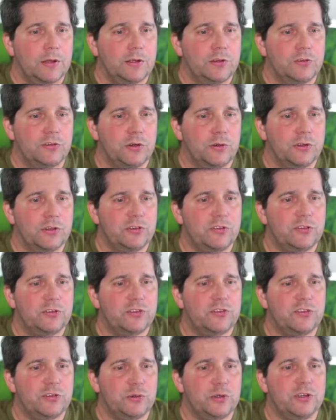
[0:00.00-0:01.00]
So this is a
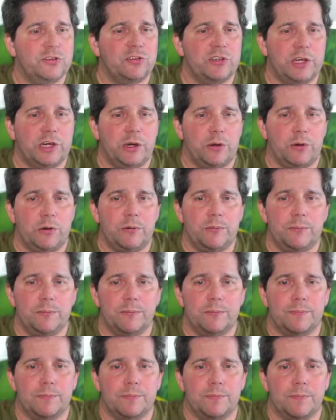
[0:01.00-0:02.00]
serious error,
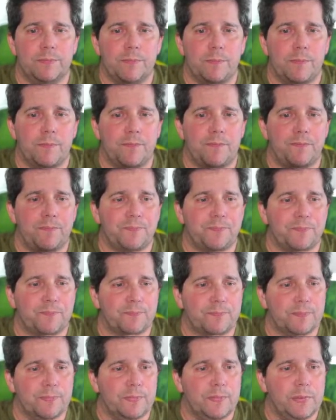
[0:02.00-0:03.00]

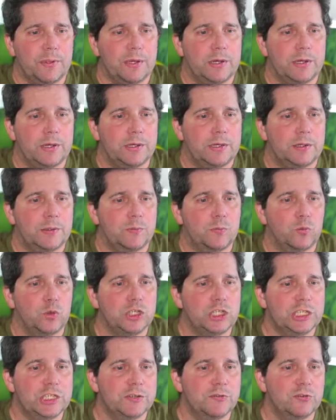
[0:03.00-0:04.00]

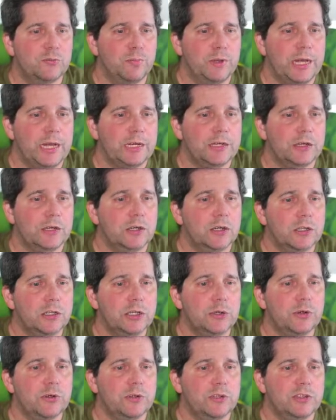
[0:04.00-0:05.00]
which gives black a
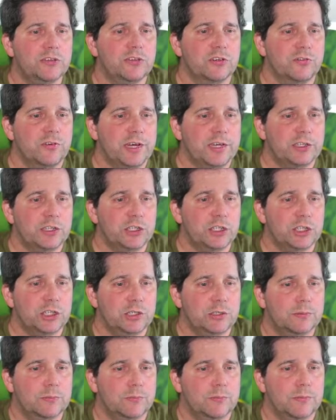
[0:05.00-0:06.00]
clear
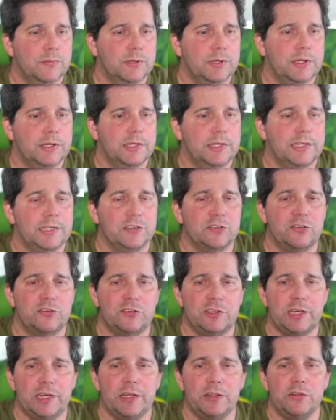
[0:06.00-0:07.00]
disadvantage.
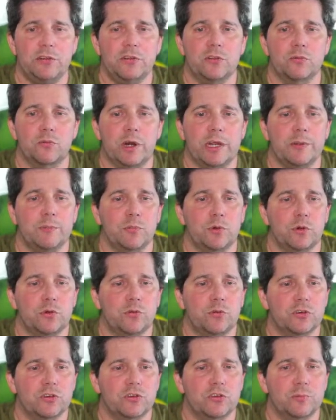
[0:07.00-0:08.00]
Instead, the right
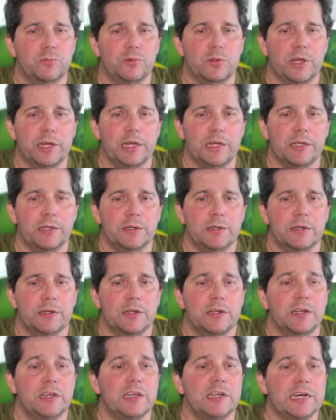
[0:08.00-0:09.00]
move was to play
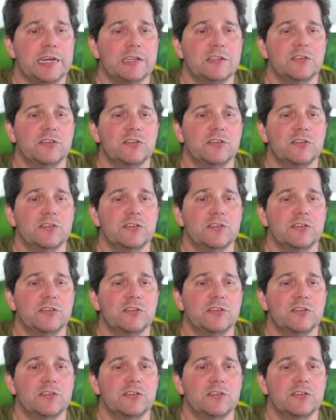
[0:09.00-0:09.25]
knight